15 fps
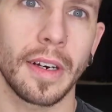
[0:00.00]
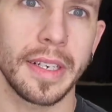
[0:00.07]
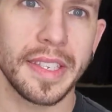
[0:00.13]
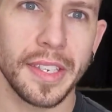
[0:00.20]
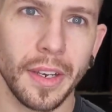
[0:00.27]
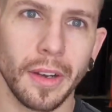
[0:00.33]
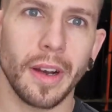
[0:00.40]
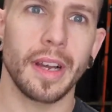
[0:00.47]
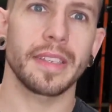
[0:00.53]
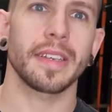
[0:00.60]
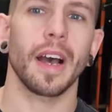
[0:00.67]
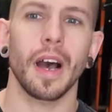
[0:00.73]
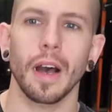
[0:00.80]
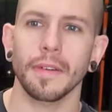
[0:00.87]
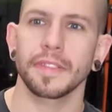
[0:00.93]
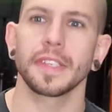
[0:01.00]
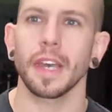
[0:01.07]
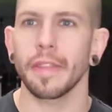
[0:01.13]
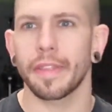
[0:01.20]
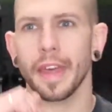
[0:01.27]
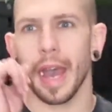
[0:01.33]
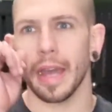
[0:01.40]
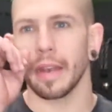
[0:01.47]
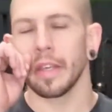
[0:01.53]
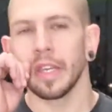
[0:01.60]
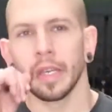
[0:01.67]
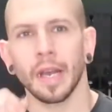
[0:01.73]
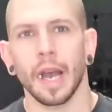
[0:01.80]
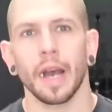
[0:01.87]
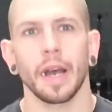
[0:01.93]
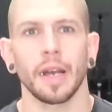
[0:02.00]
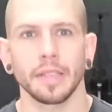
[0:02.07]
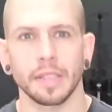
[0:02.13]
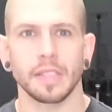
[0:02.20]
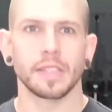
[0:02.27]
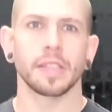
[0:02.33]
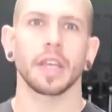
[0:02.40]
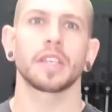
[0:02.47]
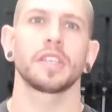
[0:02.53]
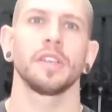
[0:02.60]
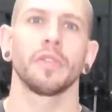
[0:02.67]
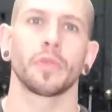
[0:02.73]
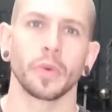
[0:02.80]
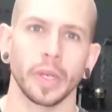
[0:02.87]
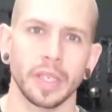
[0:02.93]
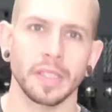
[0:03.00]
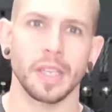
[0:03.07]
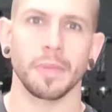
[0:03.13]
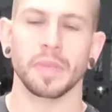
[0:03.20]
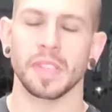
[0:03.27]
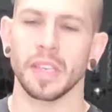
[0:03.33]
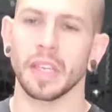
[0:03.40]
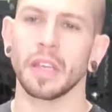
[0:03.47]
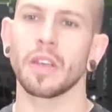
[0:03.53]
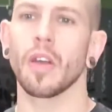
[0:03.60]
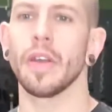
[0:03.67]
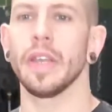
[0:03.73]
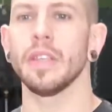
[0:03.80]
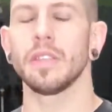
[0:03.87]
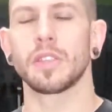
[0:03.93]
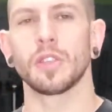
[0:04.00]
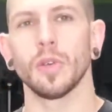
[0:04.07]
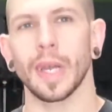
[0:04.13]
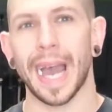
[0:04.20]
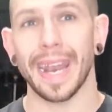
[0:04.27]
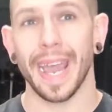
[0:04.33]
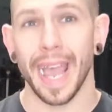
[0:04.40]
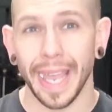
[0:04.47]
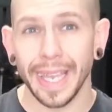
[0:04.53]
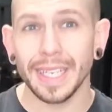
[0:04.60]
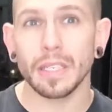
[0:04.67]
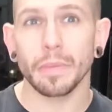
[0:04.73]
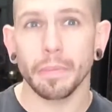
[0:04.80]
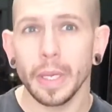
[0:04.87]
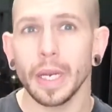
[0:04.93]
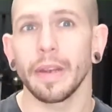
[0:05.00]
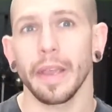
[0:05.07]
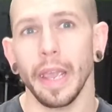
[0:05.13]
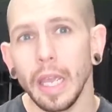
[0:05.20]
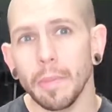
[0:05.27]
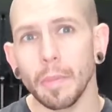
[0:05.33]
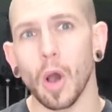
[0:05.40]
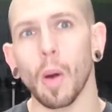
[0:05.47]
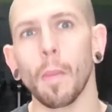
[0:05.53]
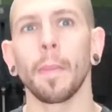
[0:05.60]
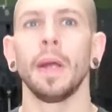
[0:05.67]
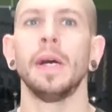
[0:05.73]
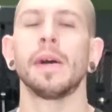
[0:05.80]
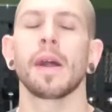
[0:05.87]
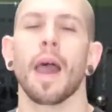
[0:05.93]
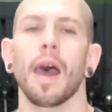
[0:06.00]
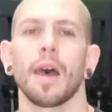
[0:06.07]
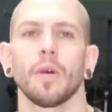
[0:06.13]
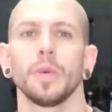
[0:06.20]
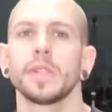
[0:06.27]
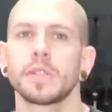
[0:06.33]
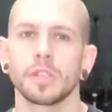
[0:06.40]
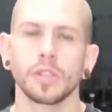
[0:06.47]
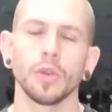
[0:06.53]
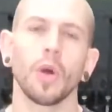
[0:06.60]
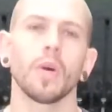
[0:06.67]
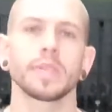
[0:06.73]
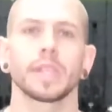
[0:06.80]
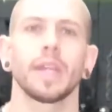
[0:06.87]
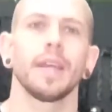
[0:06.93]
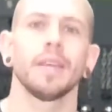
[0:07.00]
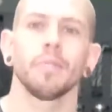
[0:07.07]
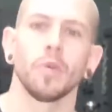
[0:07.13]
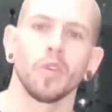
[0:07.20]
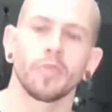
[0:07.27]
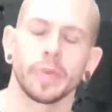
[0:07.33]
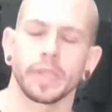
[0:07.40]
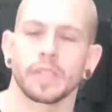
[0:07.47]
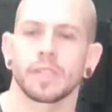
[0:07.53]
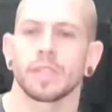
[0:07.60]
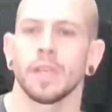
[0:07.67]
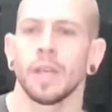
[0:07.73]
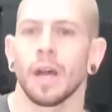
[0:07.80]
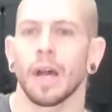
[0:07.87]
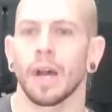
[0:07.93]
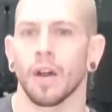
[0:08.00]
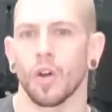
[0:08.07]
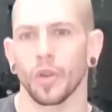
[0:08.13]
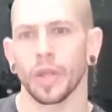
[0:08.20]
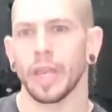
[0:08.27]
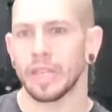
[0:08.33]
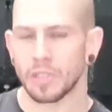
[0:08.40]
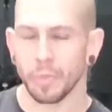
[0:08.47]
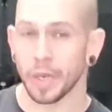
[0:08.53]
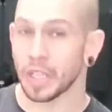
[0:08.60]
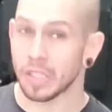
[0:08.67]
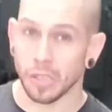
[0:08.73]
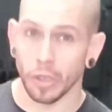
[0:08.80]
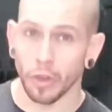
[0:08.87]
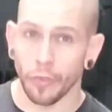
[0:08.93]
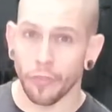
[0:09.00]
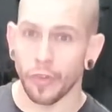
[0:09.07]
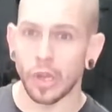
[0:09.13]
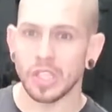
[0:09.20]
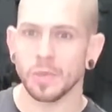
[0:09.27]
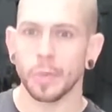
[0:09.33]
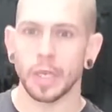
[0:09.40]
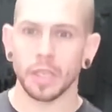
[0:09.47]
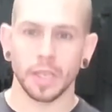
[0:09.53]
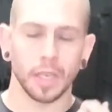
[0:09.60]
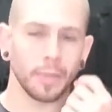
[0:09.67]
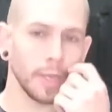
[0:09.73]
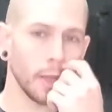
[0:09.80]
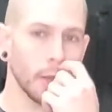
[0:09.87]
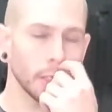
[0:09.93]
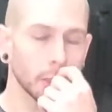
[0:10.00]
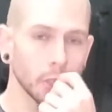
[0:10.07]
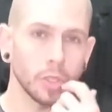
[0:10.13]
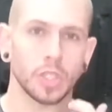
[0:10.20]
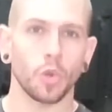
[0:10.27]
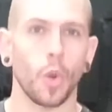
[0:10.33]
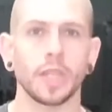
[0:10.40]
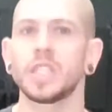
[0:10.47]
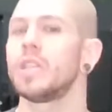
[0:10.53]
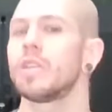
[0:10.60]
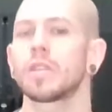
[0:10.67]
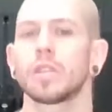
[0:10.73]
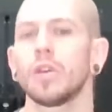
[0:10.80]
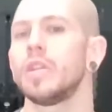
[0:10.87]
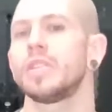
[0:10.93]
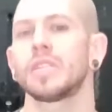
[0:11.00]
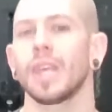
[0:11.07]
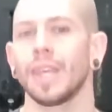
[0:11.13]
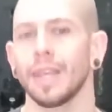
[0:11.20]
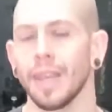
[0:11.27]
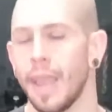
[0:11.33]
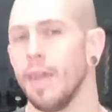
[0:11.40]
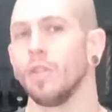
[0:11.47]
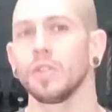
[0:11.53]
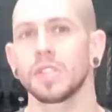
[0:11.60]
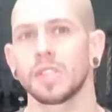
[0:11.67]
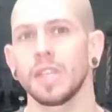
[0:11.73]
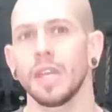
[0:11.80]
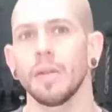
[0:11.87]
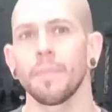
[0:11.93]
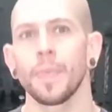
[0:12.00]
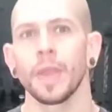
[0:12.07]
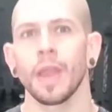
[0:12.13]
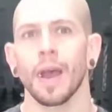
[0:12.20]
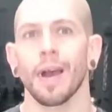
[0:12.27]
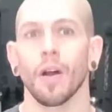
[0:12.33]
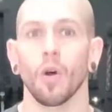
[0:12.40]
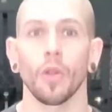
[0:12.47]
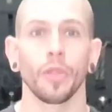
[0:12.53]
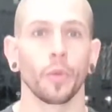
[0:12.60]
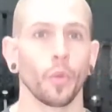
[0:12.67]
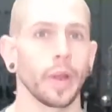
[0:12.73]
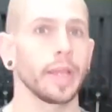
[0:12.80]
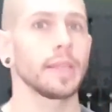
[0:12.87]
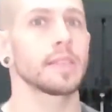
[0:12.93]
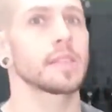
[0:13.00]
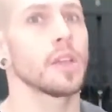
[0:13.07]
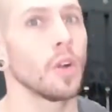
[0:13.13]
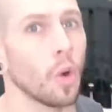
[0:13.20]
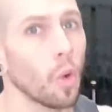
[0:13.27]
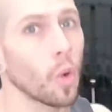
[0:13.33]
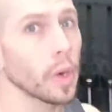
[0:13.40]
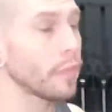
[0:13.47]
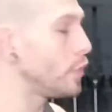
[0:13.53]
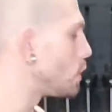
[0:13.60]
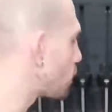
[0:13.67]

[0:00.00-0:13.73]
right, so guys, after that section of ring dips, you're going to go into an 8-minute EMOM with 2 alternating movements on each minute. So your first minute, you're going to be going through a 20 to 30 second L sit on the rings, or if you